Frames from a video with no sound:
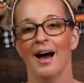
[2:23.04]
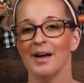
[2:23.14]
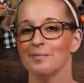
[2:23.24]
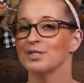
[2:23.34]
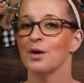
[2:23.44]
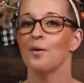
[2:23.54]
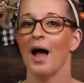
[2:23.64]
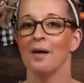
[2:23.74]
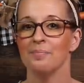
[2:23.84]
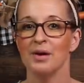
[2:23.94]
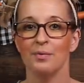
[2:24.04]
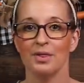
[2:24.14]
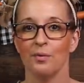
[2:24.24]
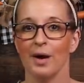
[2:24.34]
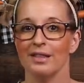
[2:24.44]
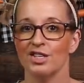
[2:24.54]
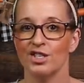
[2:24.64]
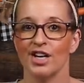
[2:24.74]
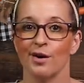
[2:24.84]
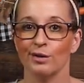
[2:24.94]
I am so happy with the way this
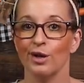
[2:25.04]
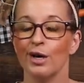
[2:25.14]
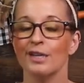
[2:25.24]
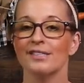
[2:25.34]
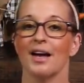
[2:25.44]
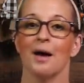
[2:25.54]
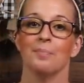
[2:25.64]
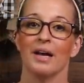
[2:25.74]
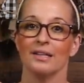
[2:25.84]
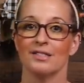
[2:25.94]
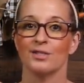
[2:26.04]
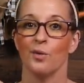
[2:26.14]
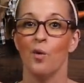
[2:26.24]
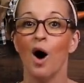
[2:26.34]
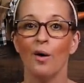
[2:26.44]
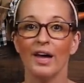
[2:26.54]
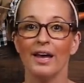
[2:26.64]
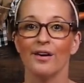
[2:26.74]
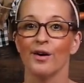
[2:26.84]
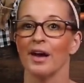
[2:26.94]
chair looks up against the wall
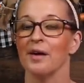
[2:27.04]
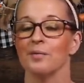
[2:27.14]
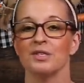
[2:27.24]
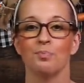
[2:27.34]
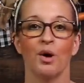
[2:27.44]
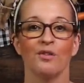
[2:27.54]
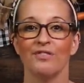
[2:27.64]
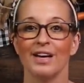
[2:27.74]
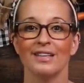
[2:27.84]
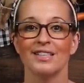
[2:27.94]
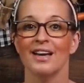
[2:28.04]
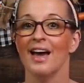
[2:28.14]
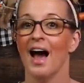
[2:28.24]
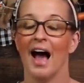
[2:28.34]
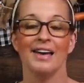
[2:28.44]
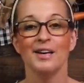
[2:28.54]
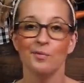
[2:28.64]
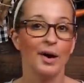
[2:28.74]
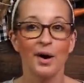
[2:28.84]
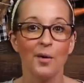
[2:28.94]
here. It was perfect. I didn't
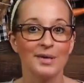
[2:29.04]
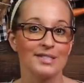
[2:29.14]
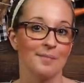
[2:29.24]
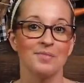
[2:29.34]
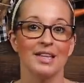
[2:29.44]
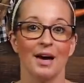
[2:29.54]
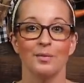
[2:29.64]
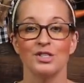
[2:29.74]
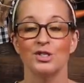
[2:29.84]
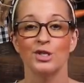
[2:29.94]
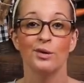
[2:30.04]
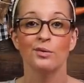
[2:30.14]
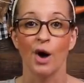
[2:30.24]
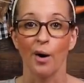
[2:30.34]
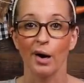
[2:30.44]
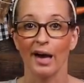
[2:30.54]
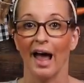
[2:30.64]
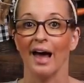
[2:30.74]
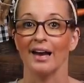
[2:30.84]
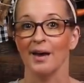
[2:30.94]
want to go with something that was too dark
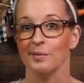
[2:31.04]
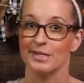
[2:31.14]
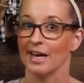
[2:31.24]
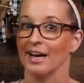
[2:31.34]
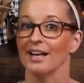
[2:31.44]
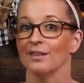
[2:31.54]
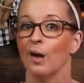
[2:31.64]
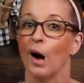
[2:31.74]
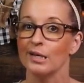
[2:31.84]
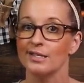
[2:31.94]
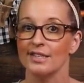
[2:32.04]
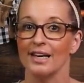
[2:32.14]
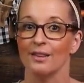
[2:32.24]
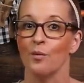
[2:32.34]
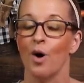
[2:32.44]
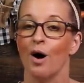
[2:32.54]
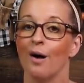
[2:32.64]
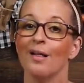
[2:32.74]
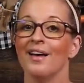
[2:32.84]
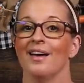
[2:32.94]
and it was going to get lost in the
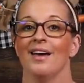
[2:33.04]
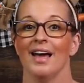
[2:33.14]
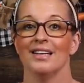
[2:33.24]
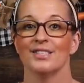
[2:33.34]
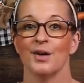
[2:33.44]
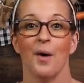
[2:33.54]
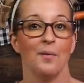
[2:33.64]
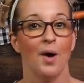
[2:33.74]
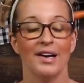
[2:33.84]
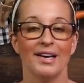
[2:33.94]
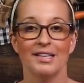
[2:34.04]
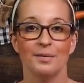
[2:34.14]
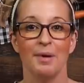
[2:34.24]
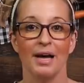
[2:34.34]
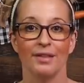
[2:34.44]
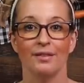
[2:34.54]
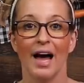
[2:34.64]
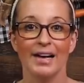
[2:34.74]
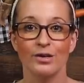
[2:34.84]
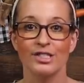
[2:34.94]
wall. And so I wanted it to be on the
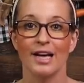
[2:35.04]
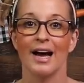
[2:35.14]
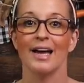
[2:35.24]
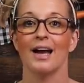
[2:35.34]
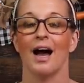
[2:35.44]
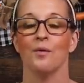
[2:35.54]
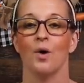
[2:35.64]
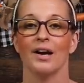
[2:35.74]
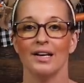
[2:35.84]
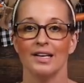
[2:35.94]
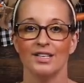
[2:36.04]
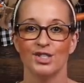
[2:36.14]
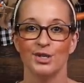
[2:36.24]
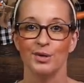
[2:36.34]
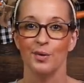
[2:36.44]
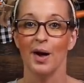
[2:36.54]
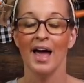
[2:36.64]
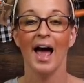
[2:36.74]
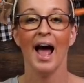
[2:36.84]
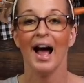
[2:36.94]
lighter side. I wanted it to
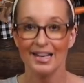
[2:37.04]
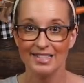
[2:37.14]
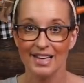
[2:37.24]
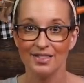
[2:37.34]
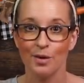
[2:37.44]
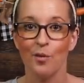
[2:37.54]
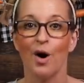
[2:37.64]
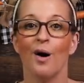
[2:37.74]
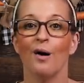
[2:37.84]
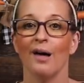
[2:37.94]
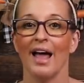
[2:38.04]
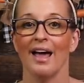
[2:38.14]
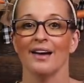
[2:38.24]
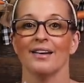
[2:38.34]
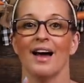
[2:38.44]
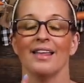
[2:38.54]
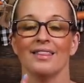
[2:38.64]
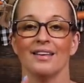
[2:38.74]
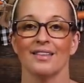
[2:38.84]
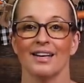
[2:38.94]
accent the wall and I
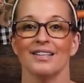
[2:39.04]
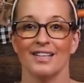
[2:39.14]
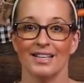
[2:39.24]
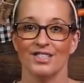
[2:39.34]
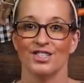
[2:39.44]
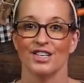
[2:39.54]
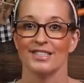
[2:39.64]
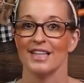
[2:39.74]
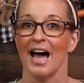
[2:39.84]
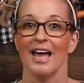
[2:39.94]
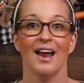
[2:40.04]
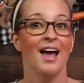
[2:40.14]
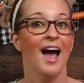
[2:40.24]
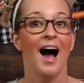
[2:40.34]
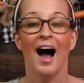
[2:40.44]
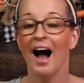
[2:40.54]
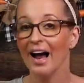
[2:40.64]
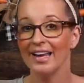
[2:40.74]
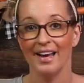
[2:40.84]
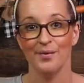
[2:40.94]
think that it does just that.
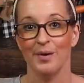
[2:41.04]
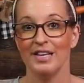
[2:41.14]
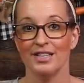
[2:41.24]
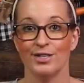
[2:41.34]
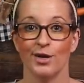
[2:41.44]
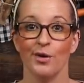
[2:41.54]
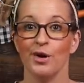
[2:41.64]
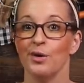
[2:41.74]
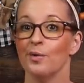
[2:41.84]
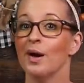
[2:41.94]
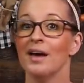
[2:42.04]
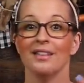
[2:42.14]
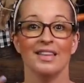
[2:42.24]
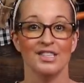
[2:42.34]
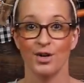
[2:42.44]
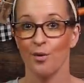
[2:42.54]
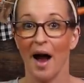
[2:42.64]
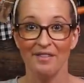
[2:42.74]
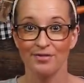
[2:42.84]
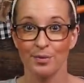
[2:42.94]
I can't wait to show you this
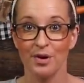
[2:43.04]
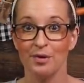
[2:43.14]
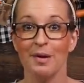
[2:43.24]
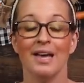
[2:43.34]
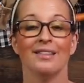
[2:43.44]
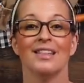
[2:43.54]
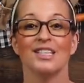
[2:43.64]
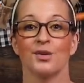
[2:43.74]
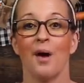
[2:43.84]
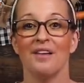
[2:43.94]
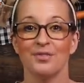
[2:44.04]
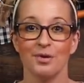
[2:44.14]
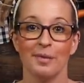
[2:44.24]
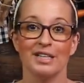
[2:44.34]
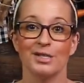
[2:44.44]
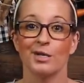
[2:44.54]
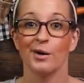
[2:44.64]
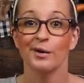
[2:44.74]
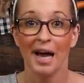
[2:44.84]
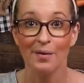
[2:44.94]
craft room. This craft room has
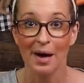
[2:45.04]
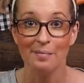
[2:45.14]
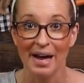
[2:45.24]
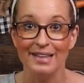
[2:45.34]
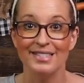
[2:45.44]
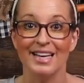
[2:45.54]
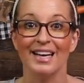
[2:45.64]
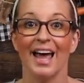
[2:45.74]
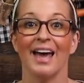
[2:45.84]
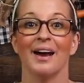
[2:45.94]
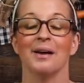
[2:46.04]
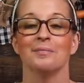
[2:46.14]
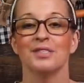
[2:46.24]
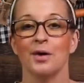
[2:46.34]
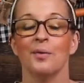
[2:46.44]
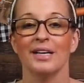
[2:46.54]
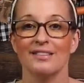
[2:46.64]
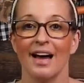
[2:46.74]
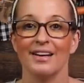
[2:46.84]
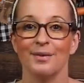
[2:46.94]
turned out amazing and I am so
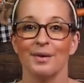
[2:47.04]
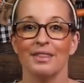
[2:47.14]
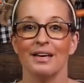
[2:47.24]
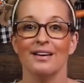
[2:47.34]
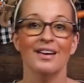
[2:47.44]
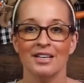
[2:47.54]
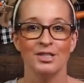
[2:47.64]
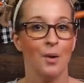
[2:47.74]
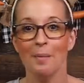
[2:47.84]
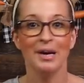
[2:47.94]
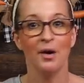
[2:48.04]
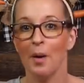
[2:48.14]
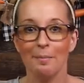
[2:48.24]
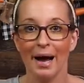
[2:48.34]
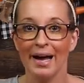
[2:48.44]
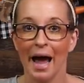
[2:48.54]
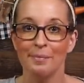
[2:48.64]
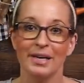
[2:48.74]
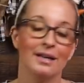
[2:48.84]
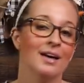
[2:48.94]
excited with it. So I'm gonna quit my
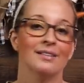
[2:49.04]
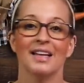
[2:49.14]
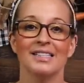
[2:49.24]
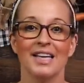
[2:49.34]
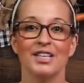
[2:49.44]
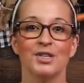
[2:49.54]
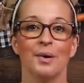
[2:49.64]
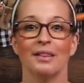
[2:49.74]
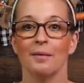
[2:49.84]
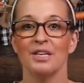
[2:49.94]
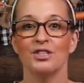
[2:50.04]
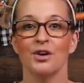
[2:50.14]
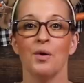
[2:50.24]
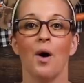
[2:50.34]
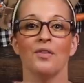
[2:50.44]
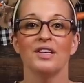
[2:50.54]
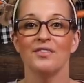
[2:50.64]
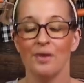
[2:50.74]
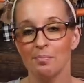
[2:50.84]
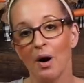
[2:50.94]
yabbing. Let's get to it and let me show you all the
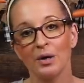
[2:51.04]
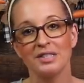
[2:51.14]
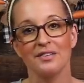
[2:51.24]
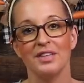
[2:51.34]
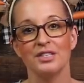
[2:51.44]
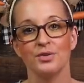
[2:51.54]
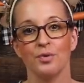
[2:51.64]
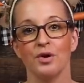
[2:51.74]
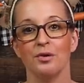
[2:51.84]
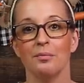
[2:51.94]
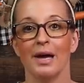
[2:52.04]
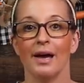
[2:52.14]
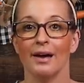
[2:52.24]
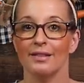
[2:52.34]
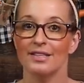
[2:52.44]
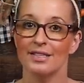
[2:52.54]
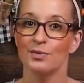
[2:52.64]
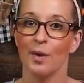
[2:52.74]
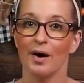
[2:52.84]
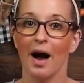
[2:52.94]
different parts of this room. And this is
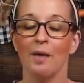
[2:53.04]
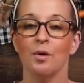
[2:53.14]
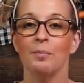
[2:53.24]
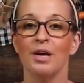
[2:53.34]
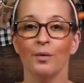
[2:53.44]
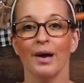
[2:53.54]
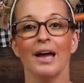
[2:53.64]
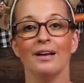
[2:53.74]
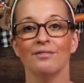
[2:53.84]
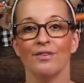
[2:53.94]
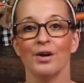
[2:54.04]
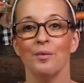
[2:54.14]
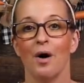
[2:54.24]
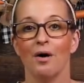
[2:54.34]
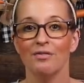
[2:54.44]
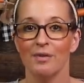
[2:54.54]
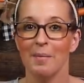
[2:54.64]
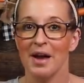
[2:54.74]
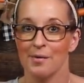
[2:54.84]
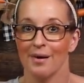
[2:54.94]
where I will be creating for you all from
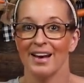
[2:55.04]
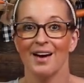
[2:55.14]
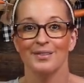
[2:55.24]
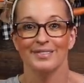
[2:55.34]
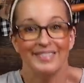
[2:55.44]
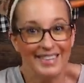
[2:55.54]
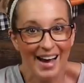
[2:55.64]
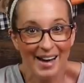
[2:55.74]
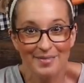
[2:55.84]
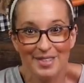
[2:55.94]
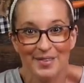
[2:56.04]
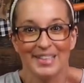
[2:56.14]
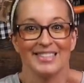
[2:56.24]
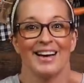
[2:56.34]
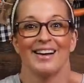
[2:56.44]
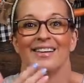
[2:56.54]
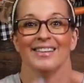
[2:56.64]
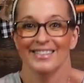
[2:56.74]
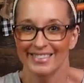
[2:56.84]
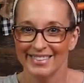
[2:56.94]
here on out. I'm so excited.